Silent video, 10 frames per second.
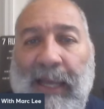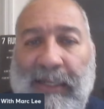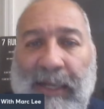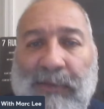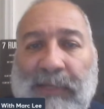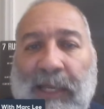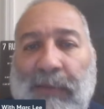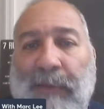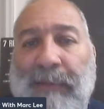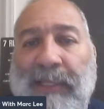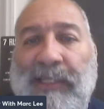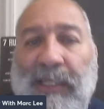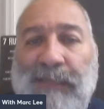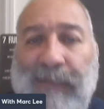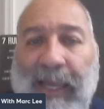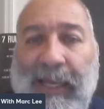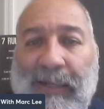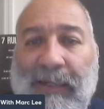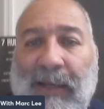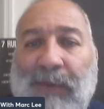announced it would be just fine.